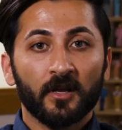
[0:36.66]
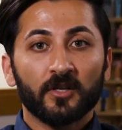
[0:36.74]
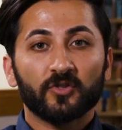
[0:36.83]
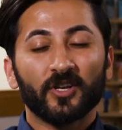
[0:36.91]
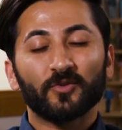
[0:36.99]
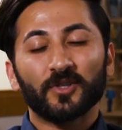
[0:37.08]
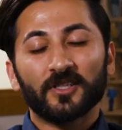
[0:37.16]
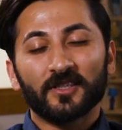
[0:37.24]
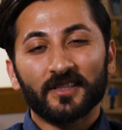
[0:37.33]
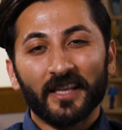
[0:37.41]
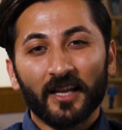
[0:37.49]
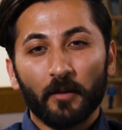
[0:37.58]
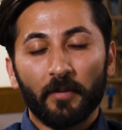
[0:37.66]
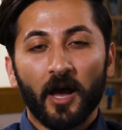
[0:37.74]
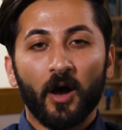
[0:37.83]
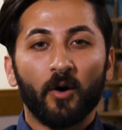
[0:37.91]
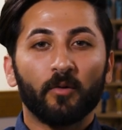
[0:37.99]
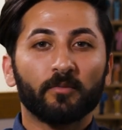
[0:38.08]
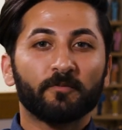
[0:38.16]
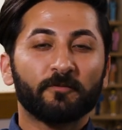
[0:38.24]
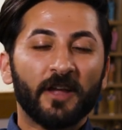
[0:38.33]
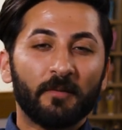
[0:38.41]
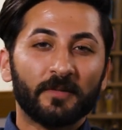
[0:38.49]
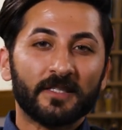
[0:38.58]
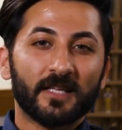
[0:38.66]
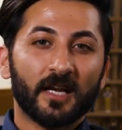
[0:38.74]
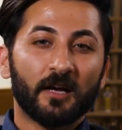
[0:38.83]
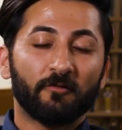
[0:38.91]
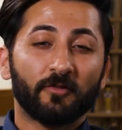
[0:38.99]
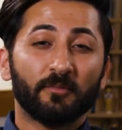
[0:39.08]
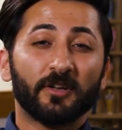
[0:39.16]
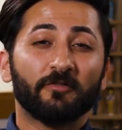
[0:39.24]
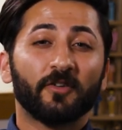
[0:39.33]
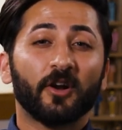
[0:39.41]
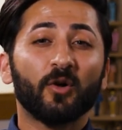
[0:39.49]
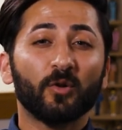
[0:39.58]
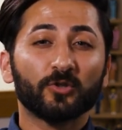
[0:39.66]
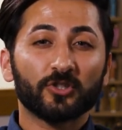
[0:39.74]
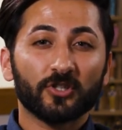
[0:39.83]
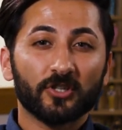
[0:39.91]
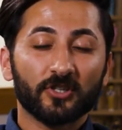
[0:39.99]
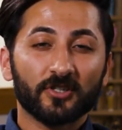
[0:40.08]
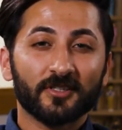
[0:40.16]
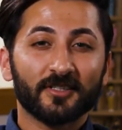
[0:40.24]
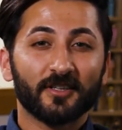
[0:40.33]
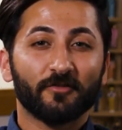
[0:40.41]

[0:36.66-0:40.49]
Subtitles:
So as we think about families that come from different cultures,